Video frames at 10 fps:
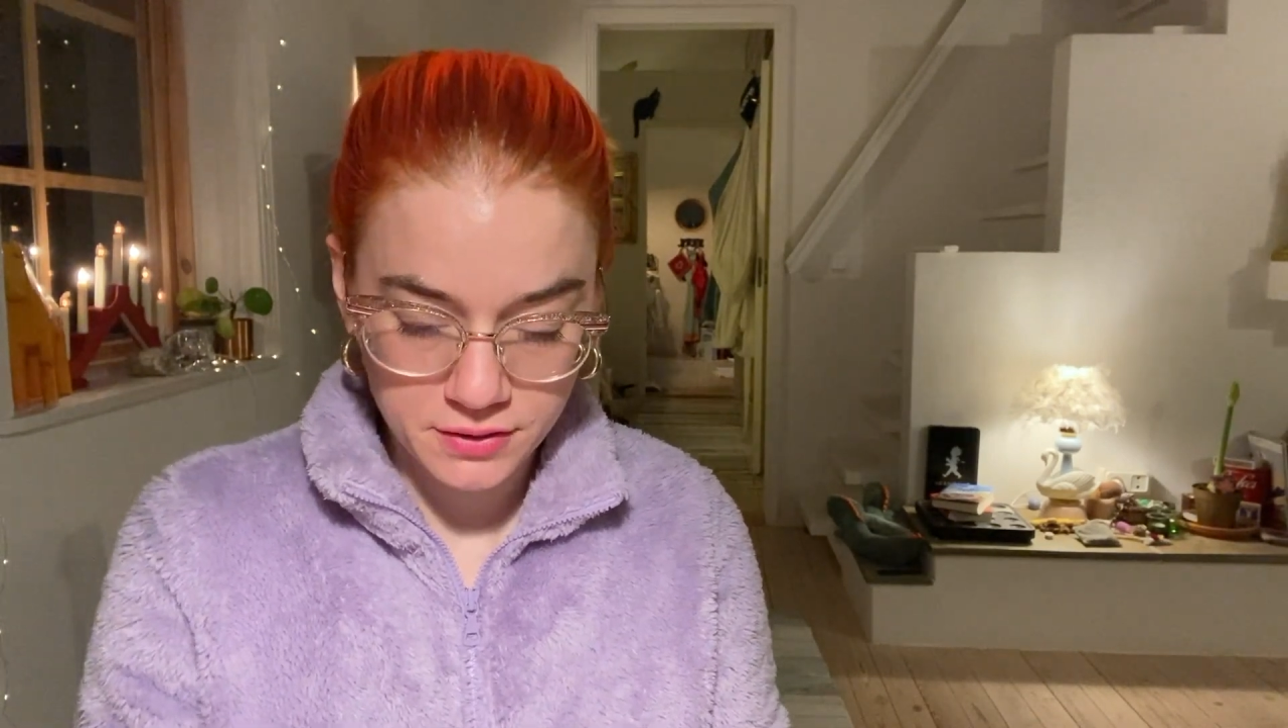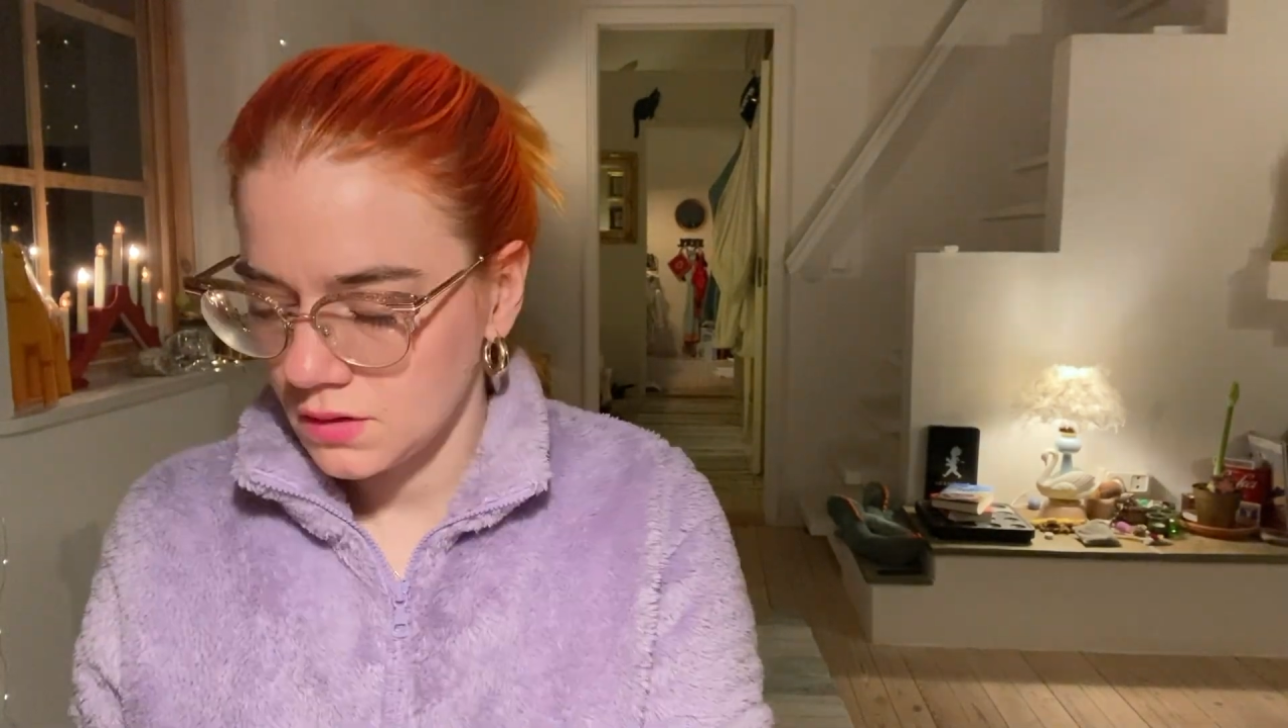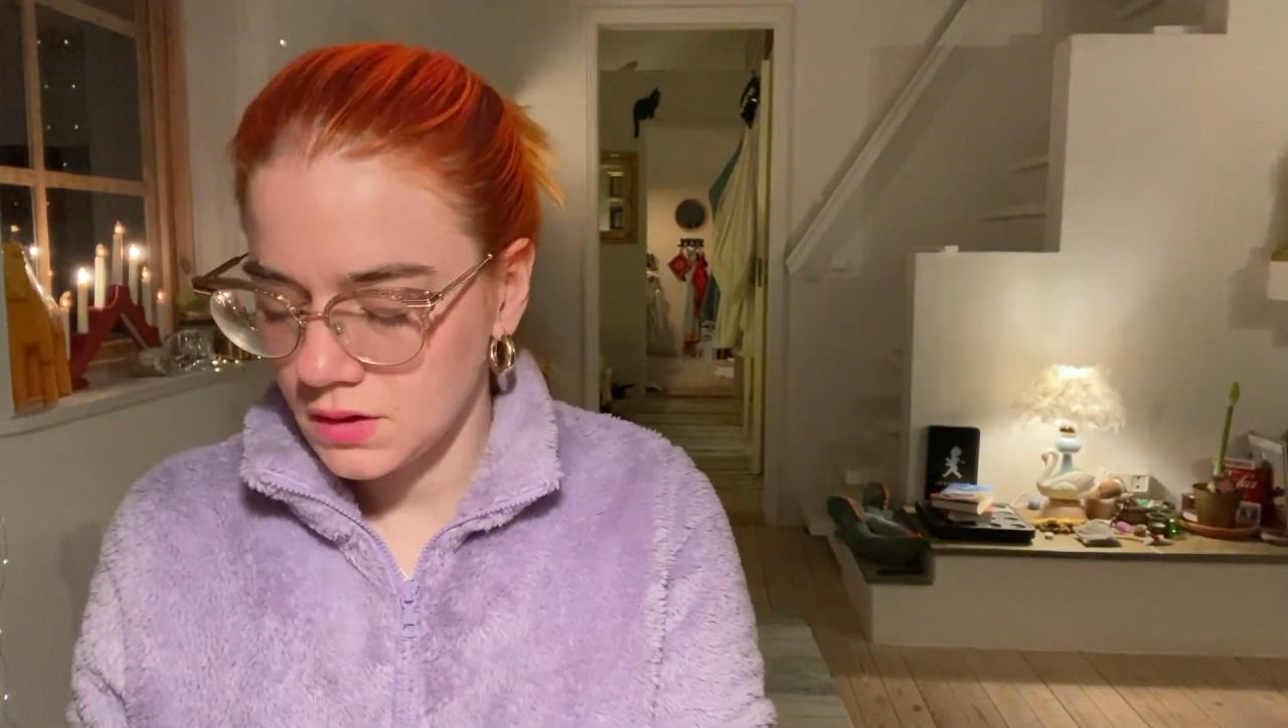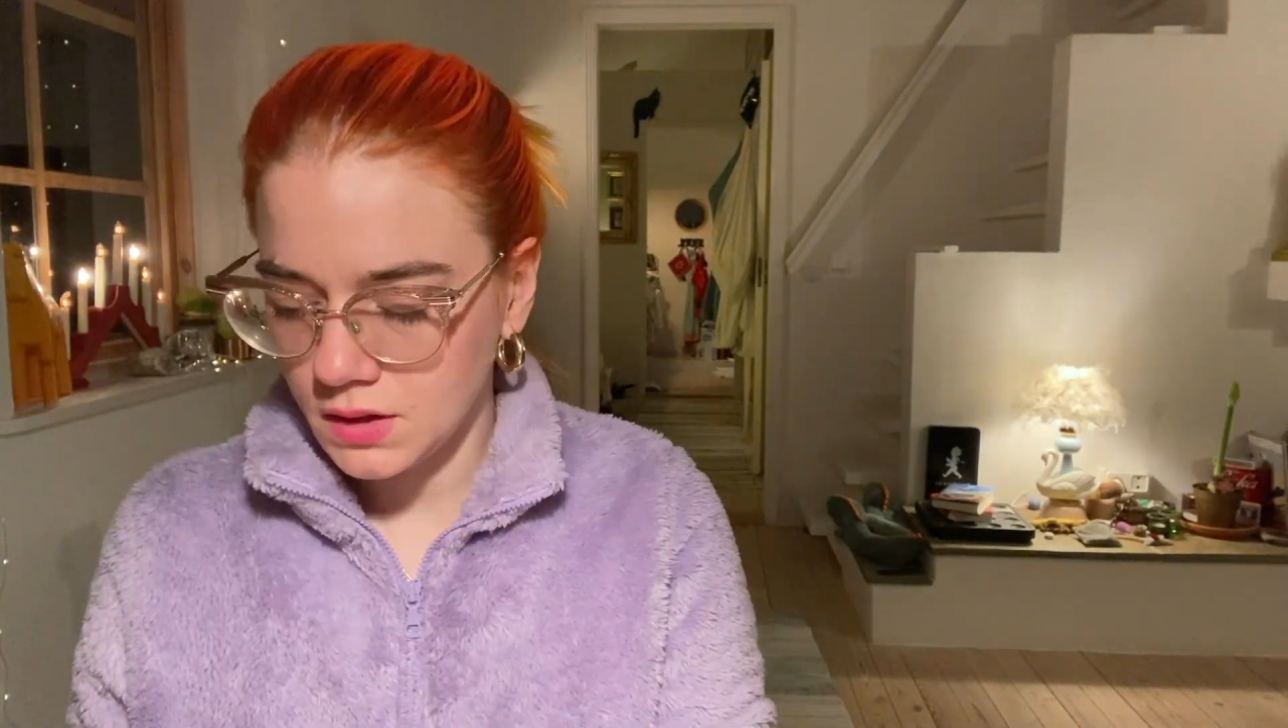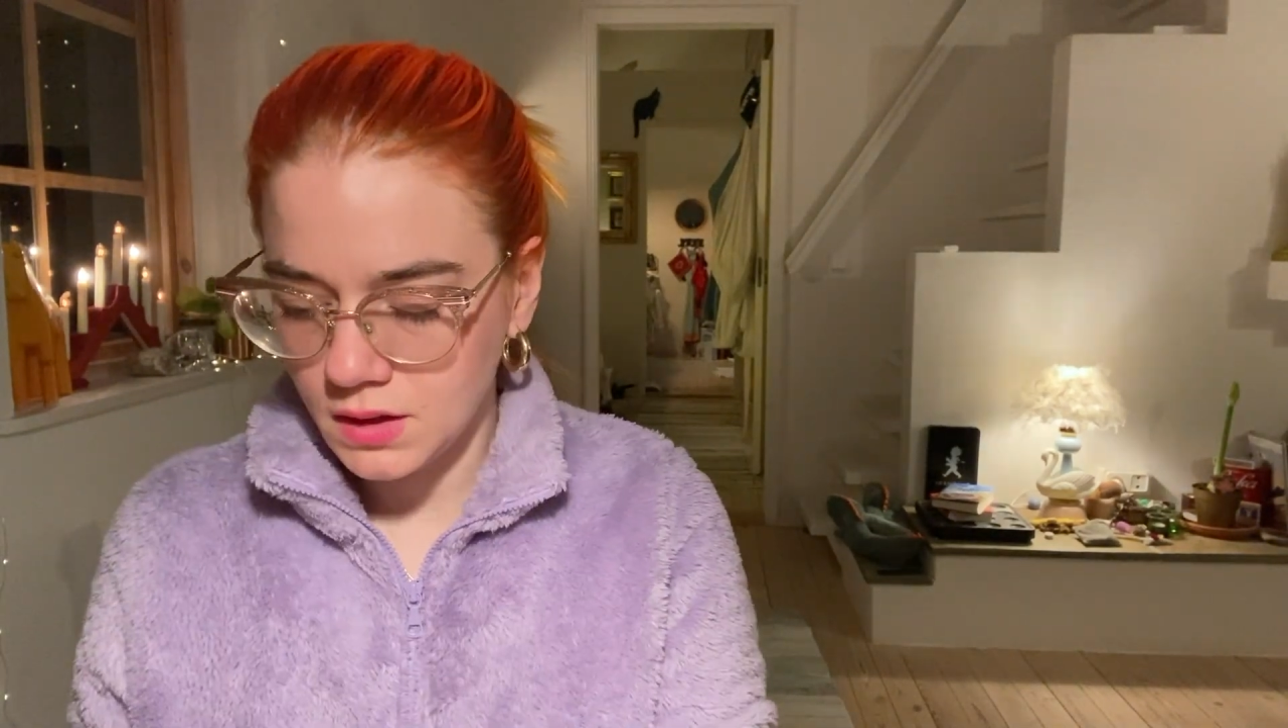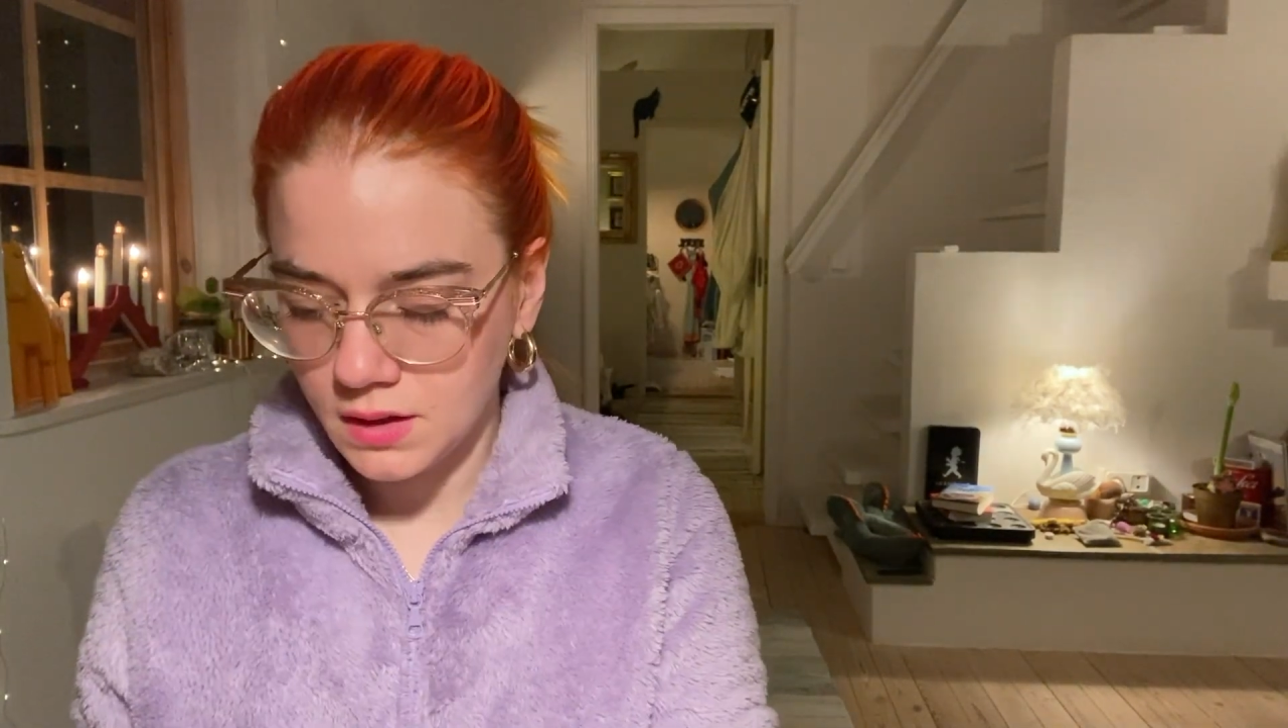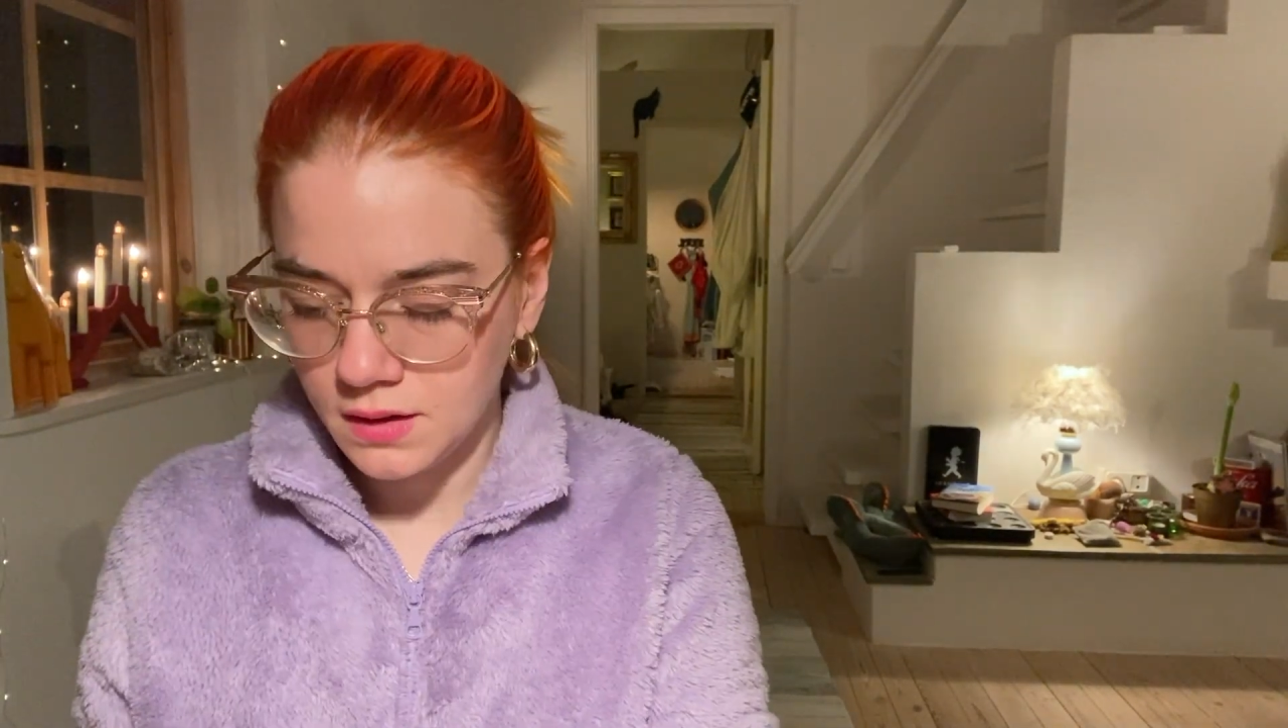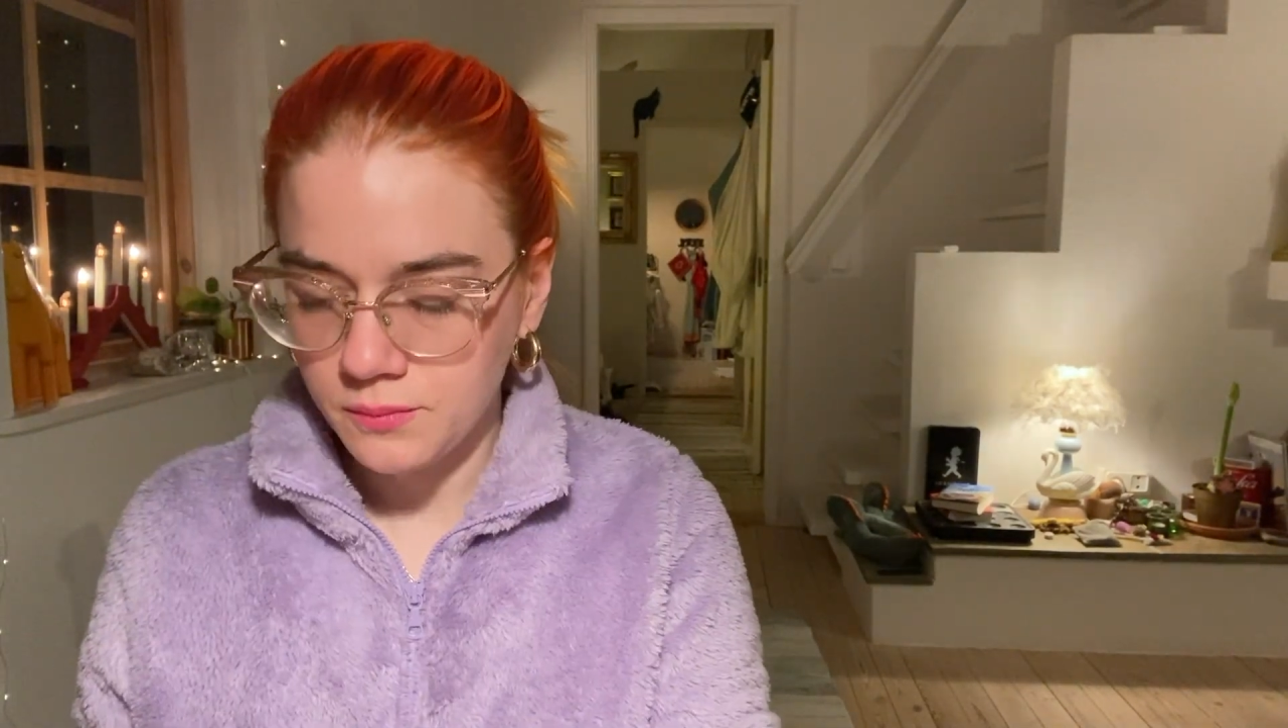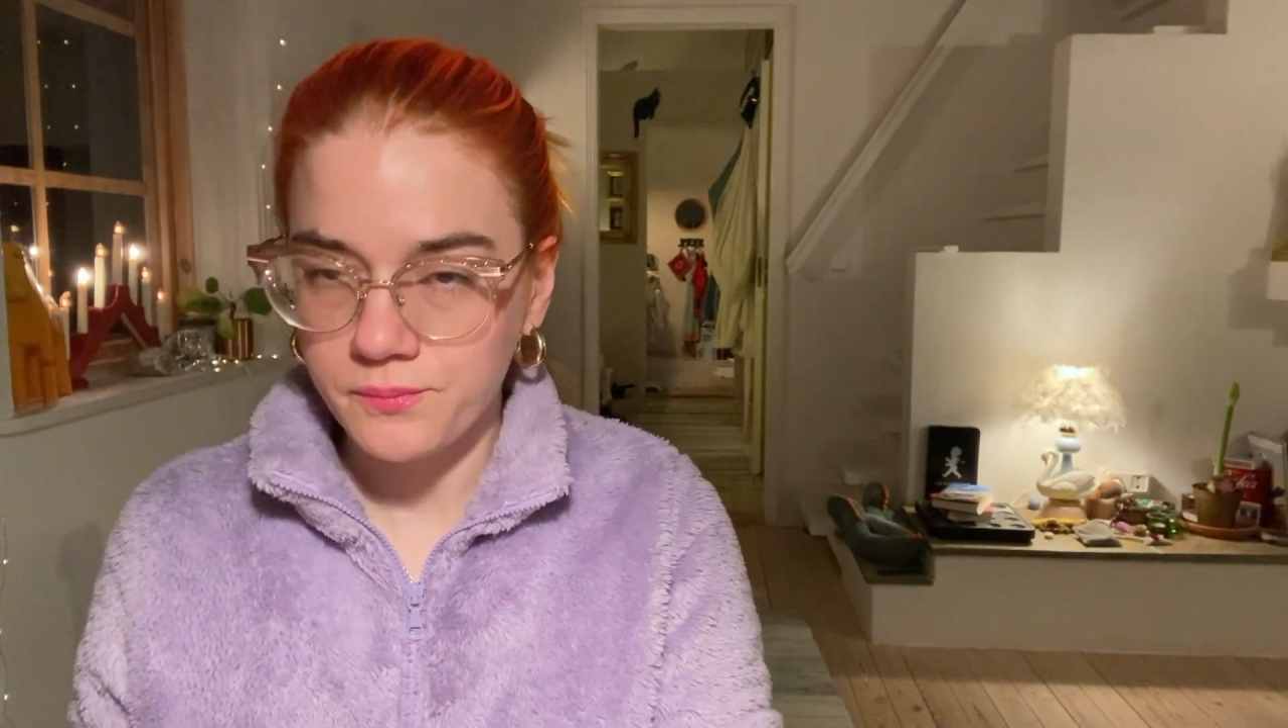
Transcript: Okay,